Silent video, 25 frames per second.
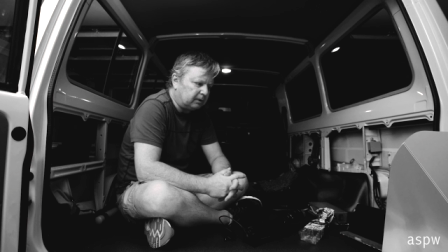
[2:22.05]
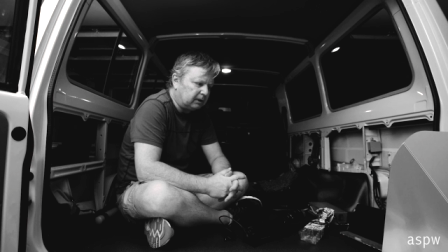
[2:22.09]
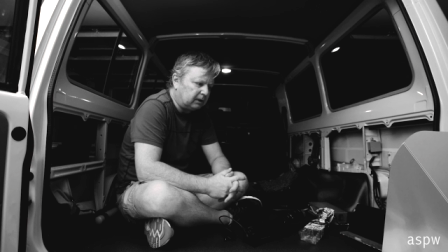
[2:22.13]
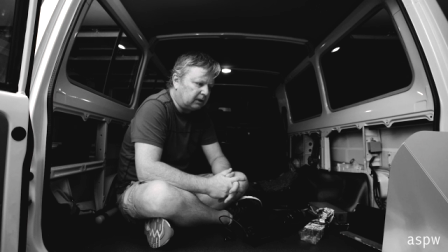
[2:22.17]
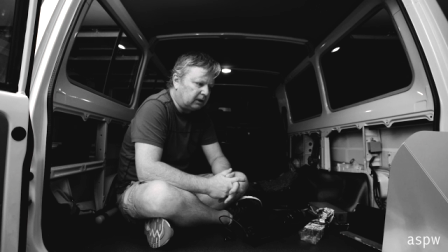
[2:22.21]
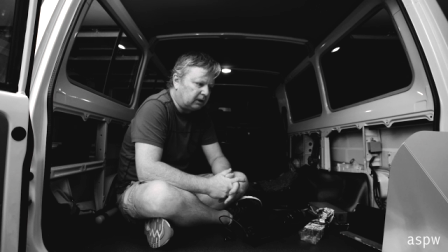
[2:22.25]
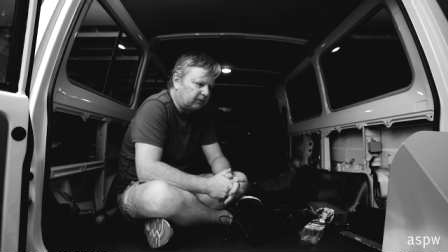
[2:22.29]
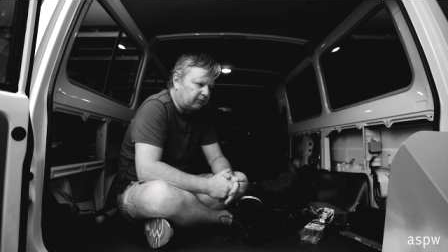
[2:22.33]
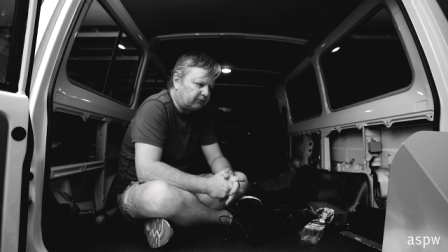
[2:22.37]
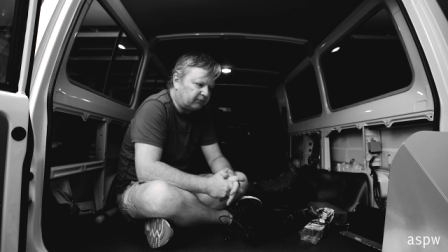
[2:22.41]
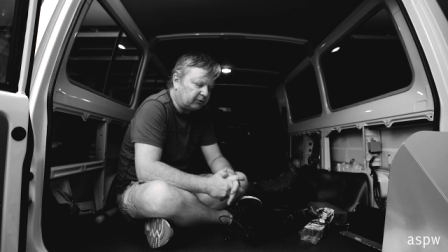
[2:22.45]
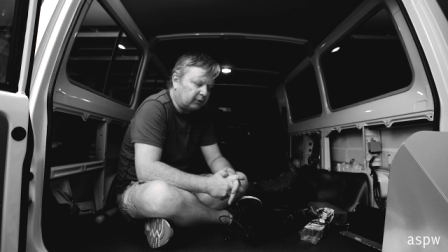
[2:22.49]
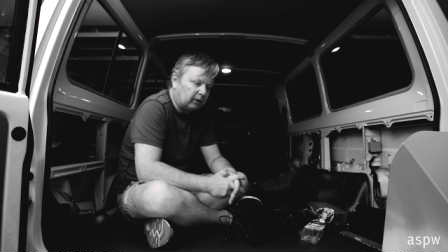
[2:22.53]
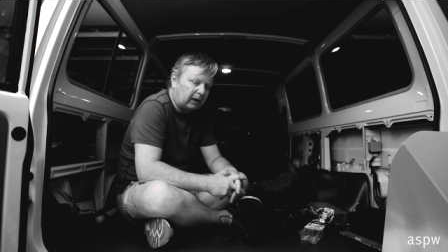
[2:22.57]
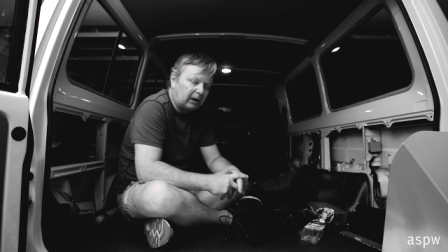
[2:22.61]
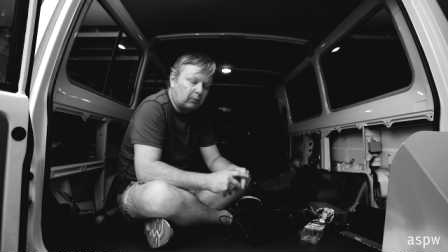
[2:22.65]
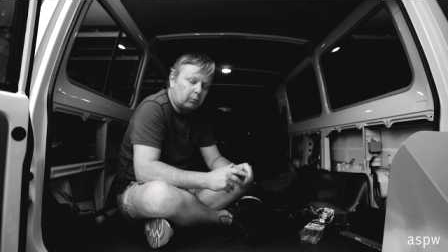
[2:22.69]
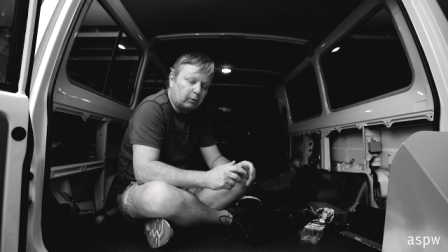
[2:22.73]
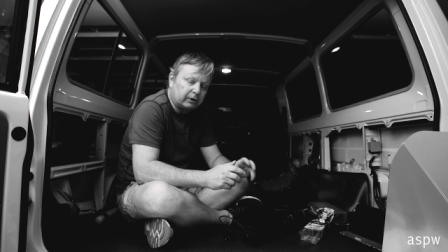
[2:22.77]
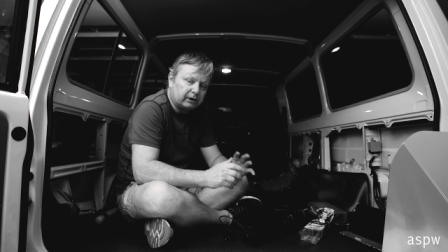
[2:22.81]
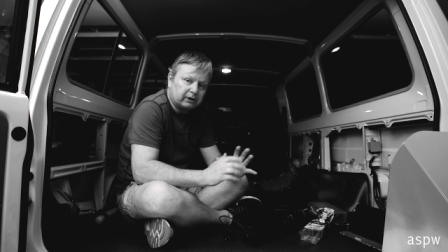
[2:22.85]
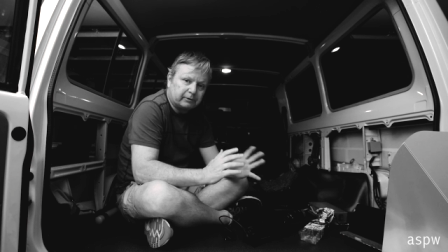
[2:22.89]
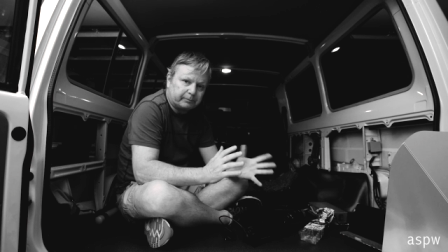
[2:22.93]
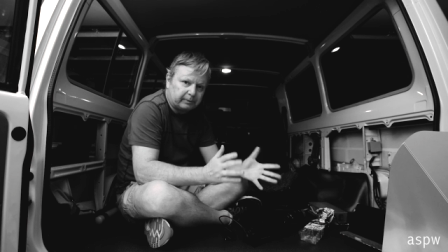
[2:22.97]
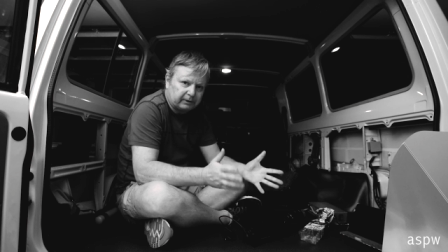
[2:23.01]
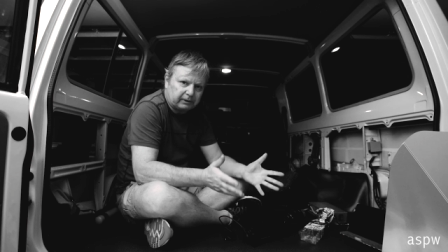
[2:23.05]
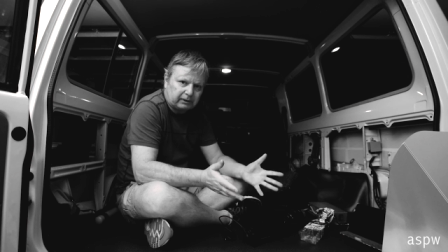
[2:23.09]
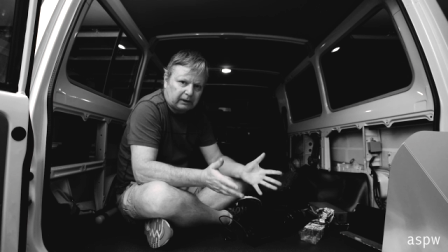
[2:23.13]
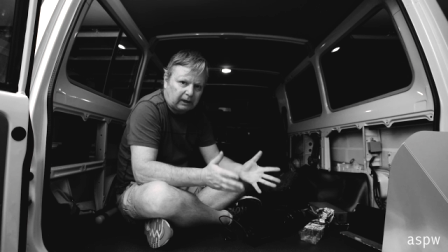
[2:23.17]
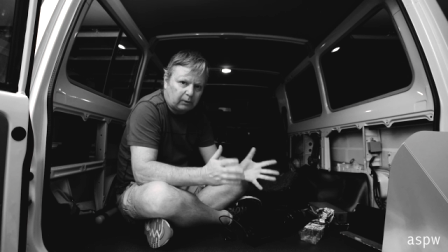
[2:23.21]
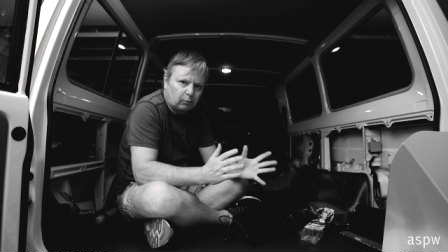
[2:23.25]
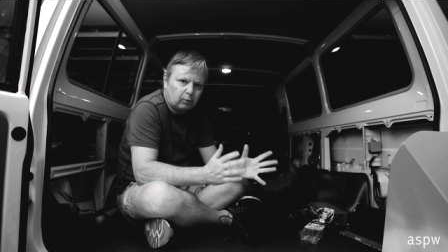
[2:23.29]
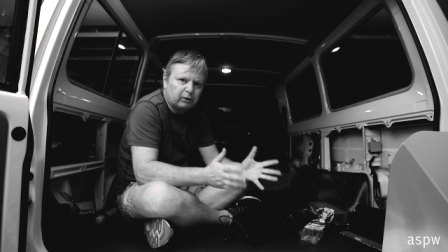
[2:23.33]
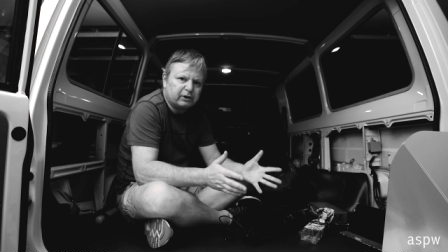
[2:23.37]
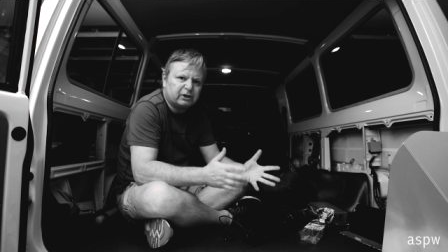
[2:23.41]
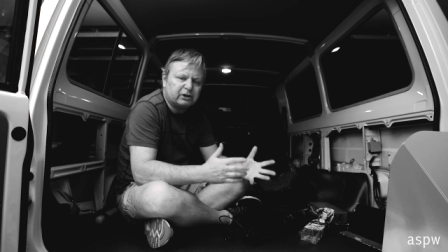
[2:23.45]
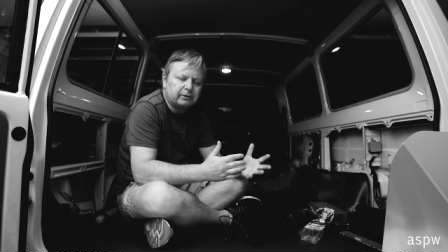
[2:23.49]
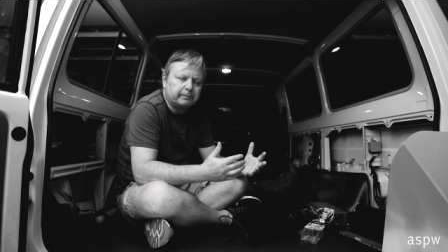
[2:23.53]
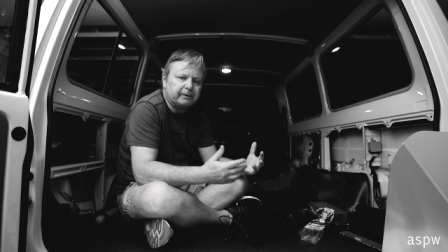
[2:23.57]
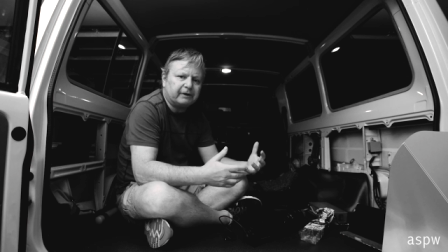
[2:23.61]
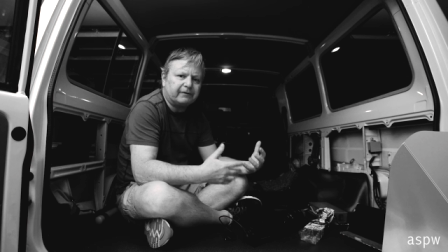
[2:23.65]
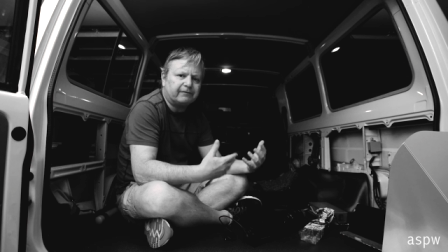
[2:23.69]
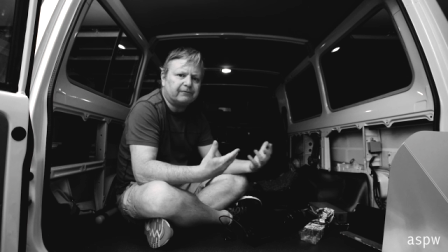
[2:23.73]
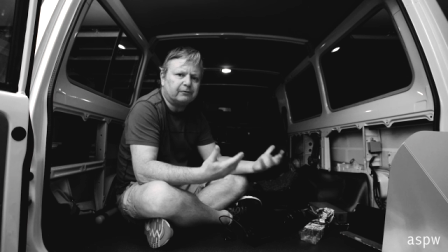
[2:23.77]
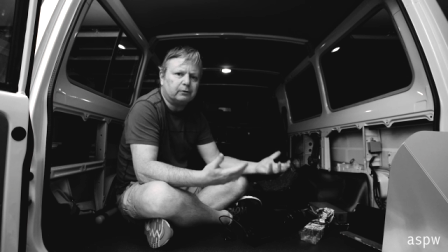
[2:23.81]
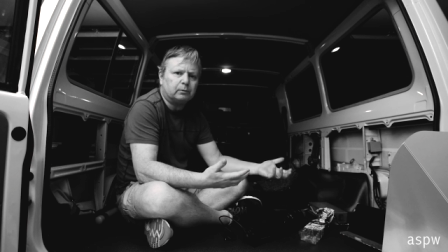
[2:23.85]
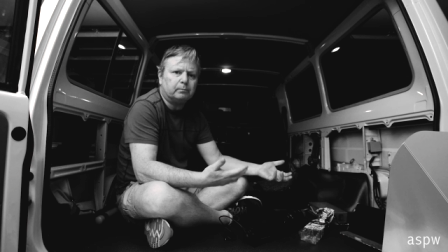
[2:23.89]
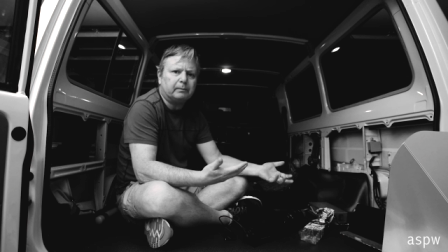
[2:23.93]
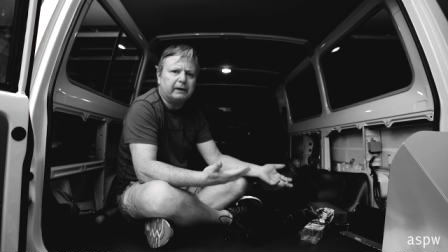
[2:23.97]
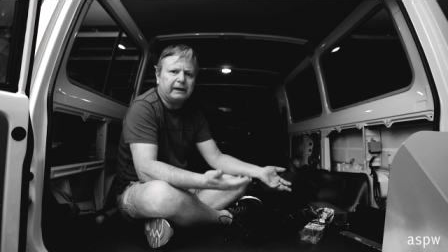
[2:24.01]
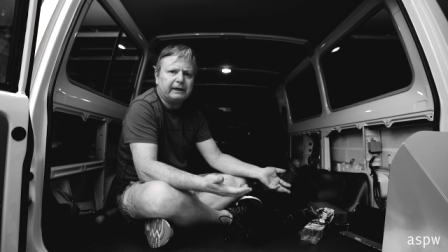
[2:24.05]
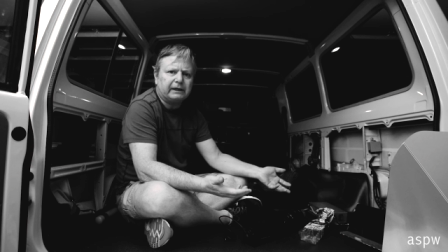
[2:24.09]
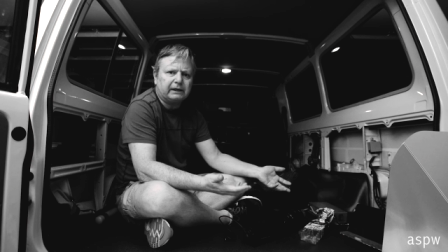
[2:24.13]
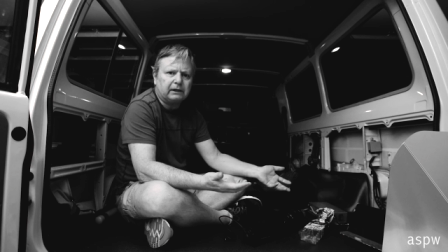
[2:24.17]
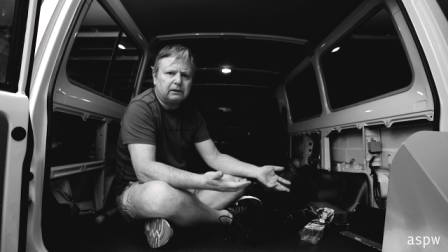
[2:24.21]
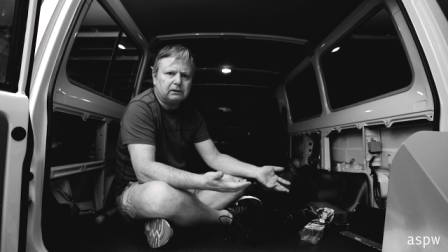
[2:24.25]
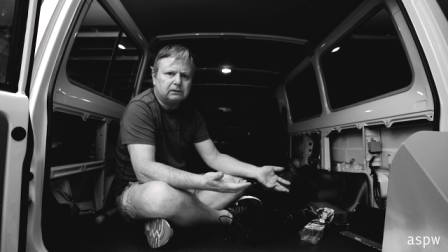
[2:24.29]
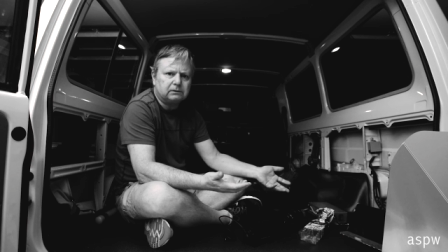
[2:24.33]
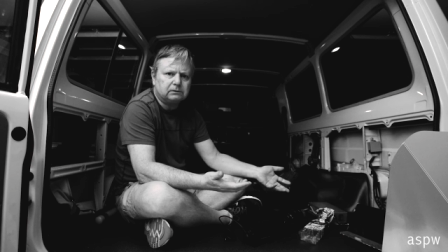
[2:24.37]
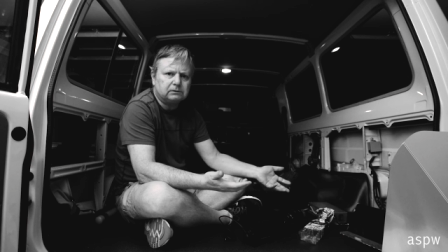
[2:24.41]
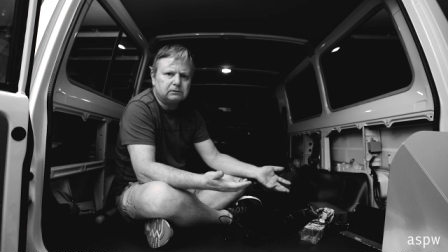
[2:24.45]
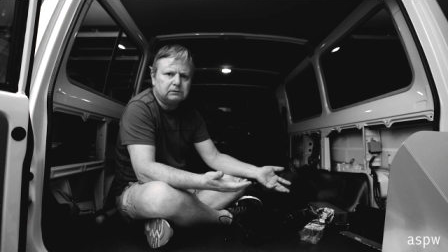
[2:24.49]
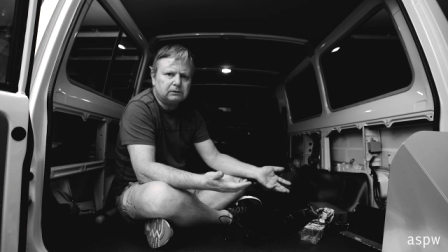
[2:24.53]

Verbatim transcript: uh, I, wanted to be, I wanted to be a filmmaker